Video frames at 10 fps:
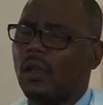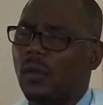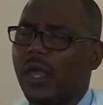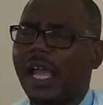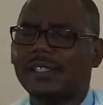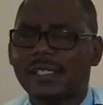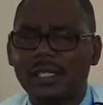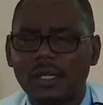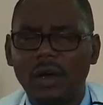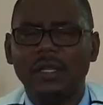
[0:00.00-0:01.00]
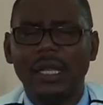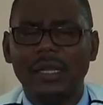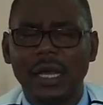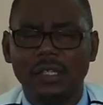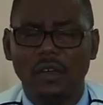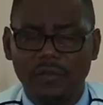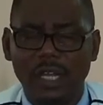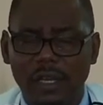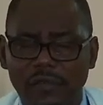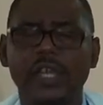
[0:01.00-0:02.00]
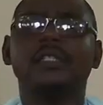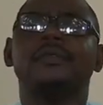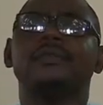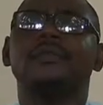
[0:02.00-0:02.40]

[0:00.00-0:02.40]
we are still on the land of the living.